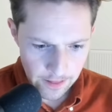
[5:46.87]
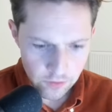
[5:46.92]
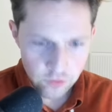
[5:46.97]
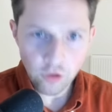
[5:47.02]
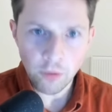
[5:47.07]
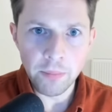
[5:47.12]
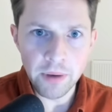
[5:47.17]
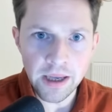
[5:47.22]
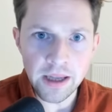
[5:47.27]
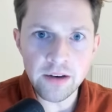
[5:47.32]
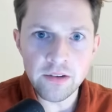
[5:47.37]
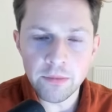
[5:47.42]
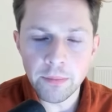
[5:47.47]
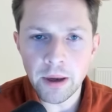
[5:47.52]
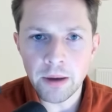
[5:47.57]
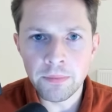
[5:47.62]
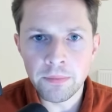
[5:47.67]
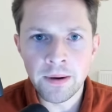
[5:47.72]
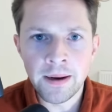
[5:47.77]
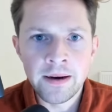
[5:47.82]
John McGinn is a
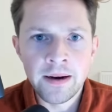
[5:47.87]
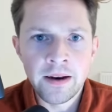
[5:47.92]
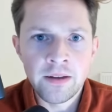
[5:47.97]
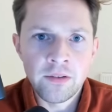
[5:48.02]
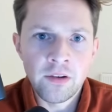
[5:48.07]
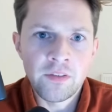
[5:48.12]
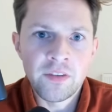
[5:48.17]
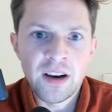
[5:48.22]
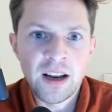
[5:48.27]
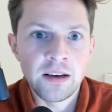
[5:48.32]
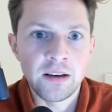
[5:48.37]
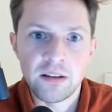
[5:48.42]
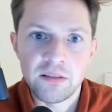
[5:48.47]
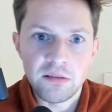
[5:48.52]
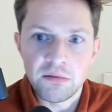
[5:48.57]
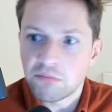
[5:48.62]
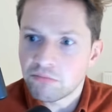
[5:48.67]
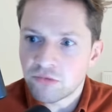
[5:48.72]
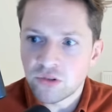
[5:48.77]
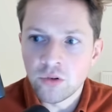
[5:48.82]
better player than Enzo Fernandez.
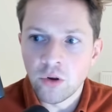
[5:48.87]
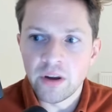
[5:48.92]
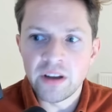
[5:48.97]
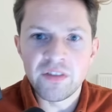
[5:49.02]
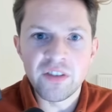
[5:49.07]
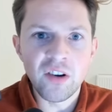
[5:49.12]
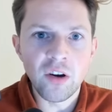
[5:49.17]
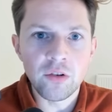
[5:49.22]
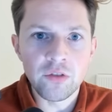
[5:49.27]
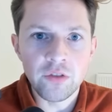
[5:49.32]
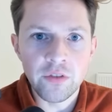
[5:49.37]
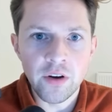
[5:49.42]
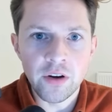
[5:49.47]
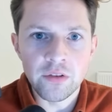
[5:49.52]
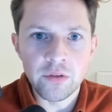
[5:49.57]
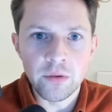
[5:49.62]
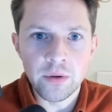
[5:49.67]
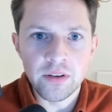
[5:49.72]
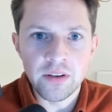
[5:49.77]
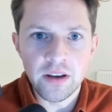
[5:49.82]
It's not even
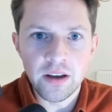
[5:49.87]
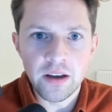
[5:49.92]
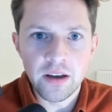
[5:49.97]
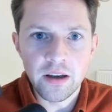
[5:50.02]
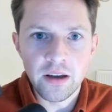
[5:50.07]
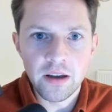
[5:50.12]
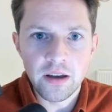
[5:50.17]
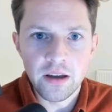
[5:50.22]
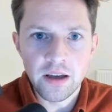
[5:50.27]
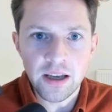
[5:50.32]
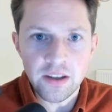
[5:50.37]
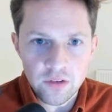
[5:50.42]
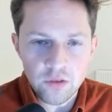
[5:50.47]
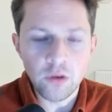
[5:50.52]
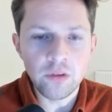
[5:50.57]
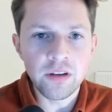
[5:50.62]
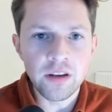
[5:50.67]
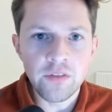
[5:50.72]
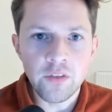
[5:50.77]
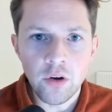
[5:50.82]
controversial, is it? It's
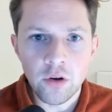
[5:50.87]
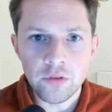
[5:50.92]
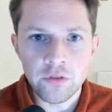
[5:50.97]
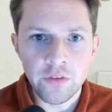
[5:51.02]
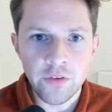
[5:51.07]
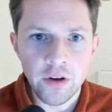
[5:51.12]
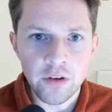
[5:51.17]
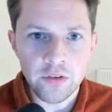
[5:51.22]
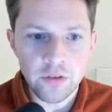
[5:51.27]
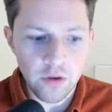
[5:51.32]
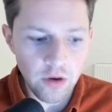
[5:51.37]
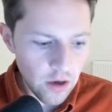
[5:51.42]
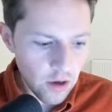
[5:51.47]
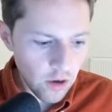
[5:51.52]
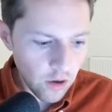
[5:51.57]
not even controversial.